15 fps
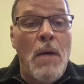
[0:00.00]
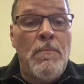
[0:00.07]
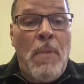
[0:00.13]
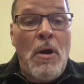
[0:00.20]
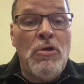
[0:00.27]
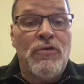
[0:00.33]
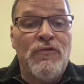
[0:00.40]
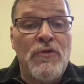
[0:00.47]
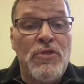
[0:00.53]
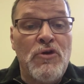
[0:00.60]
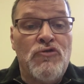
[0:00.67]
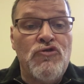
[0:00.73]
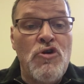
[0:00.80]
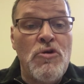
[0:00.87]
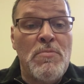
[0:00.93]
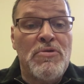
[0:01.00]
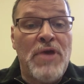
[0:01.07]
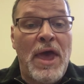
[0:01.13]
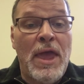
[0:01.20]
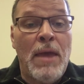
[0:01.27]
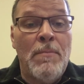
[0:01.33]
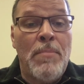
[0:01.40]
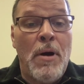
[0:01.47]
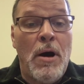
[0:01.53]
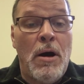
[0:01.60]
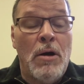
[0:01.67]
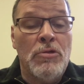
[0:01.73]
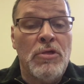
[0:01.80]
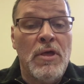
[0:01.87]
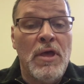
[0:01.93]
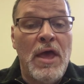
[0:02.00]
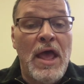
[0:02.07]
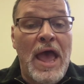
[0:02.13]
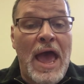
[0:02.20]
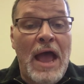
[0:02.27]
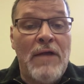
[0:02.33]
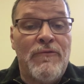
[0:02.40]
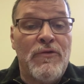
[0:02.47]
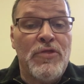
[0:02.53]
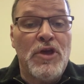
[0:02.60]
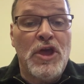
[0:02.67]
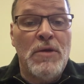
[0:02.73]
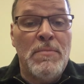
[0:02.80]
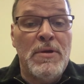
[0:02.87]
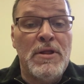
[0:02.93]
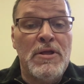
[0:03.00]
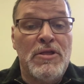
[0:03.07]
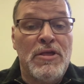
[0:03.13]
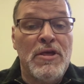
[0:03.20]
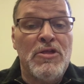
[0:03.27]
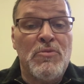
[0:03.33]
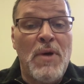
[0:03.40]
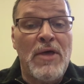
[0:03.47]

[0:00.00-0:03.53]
both for the group taking part and for the communities where